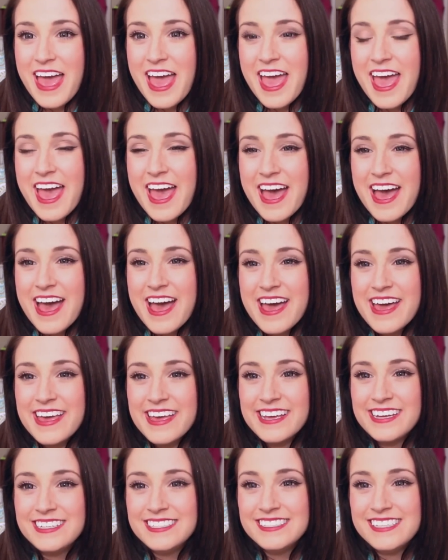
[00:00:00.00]

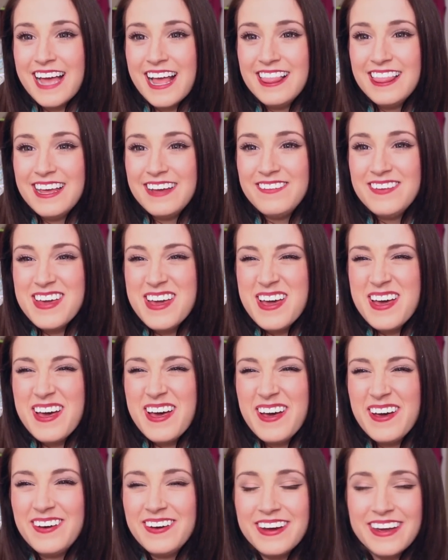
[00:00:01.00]
and I love
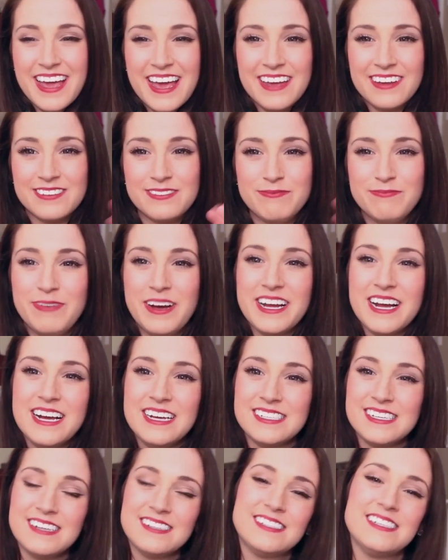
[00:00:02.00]
you. Okay, bye
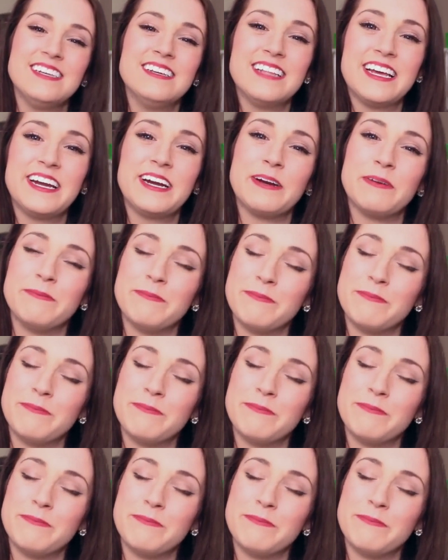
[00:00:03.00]
guys. I'll see you later.